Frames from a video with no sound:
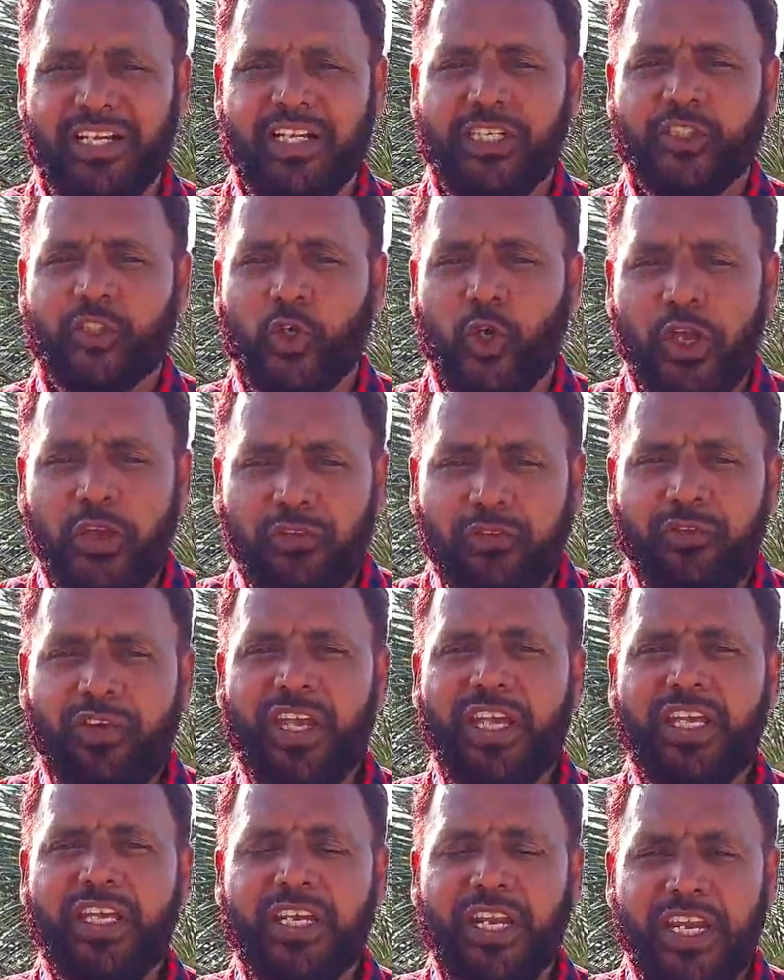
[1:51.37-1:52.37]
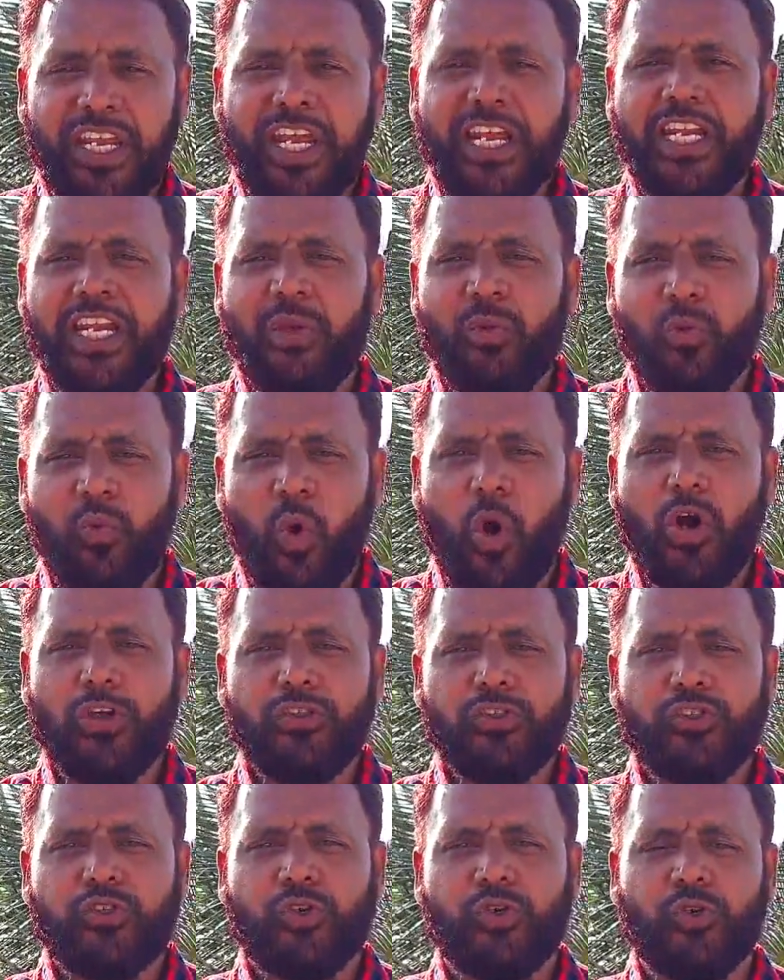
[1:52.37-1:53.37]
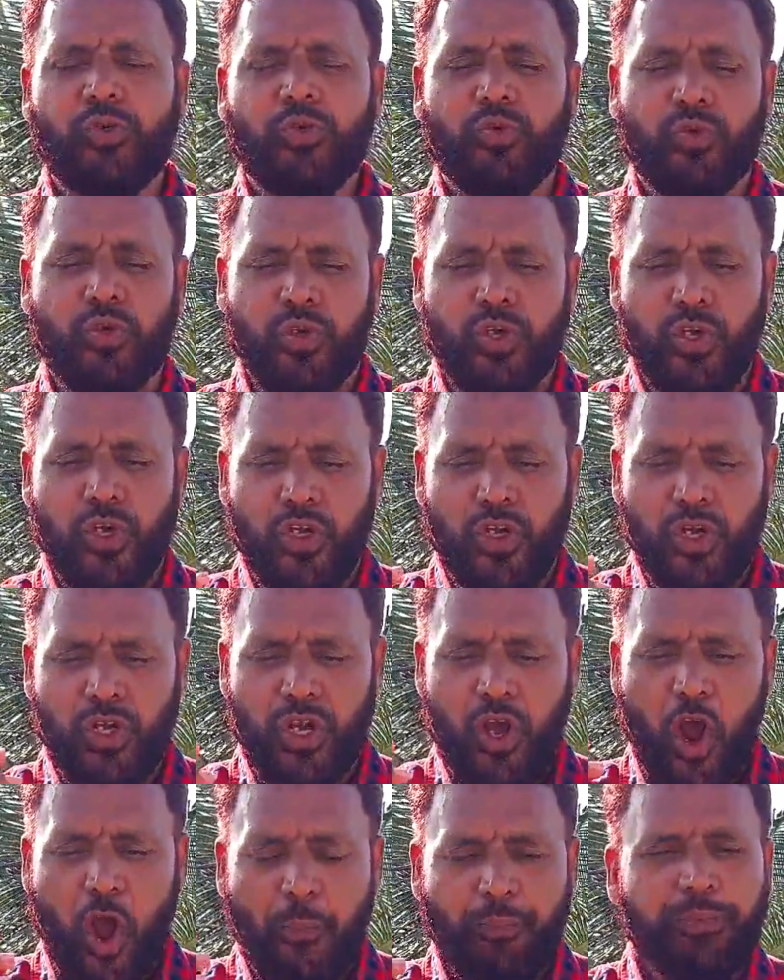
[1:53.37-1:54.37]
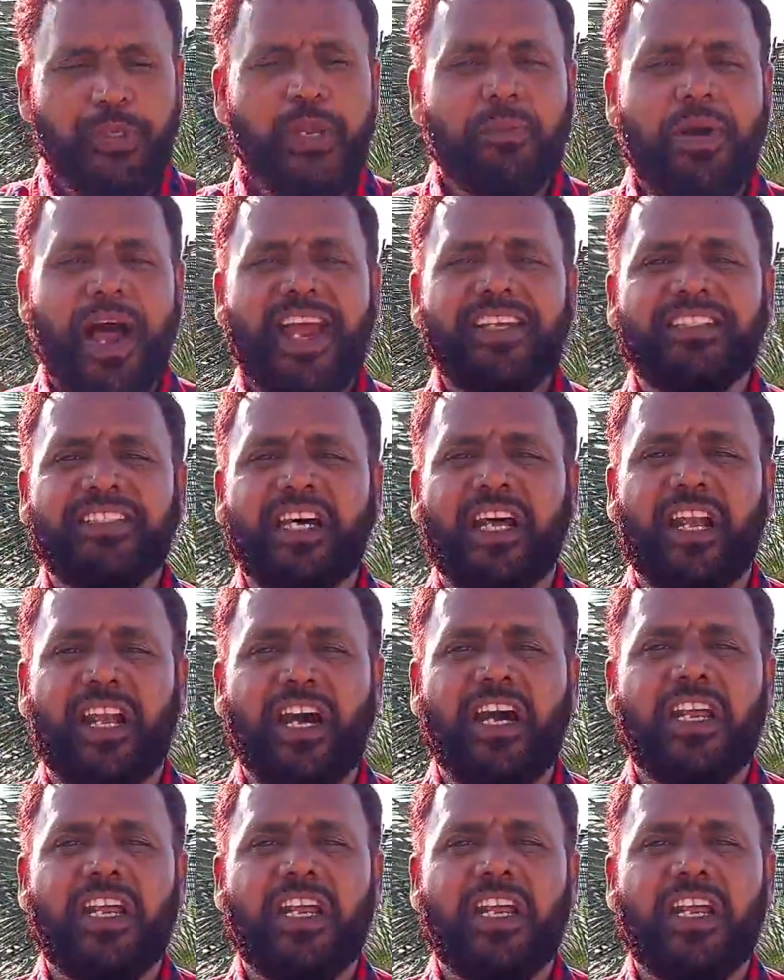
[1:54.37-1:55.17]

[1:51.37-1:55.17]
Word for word: So if we really want to optimize the